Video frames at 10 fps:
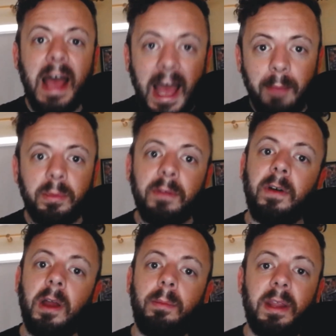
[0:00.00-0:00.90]

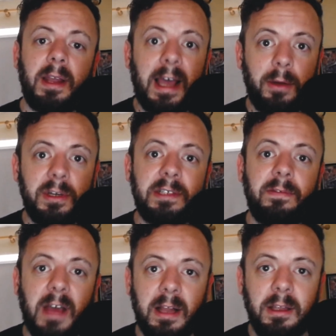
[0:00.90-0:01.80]
amplified by the loudest
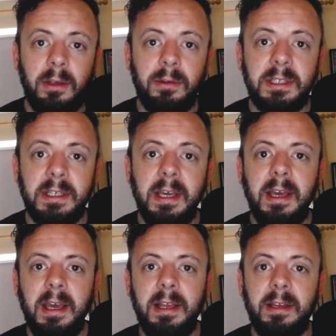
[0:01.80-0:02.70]
values
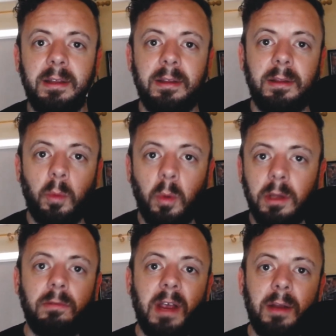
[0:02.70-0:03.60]
in the world
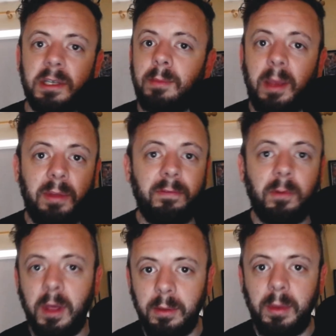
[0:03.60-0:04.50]
around us, maybe from
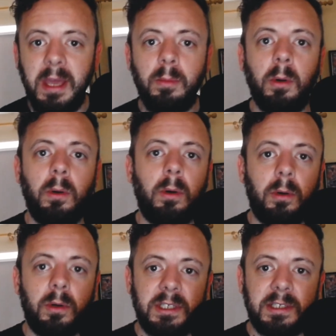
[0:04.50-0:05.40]
other people
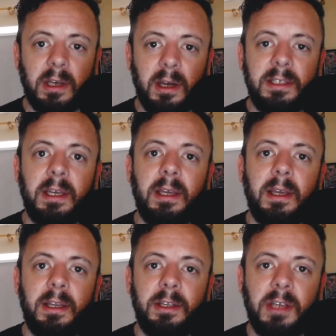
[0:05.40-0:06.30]
or society
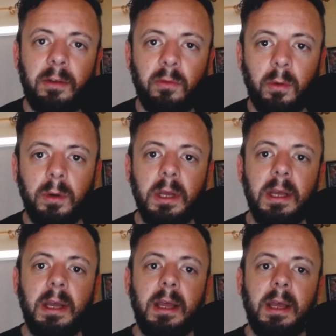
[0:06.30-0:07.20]
in general.
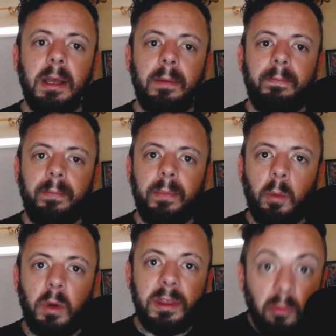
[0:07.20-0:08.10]

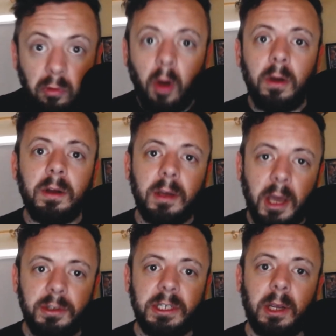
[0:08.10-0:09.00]
With the wrong
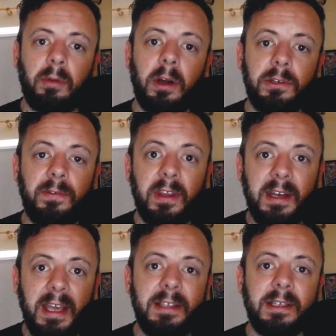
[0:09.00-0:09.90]
coaching approach for the
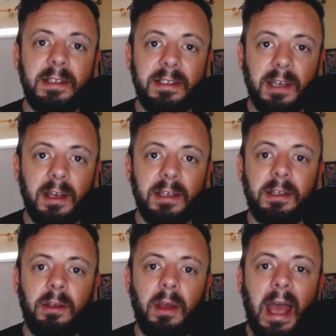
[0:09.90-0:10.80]
needs and desires
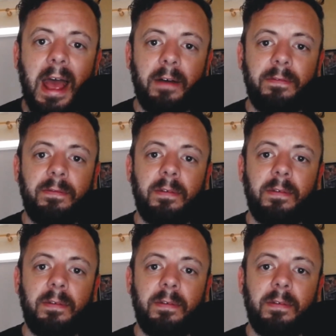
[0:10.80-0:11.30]
that you have,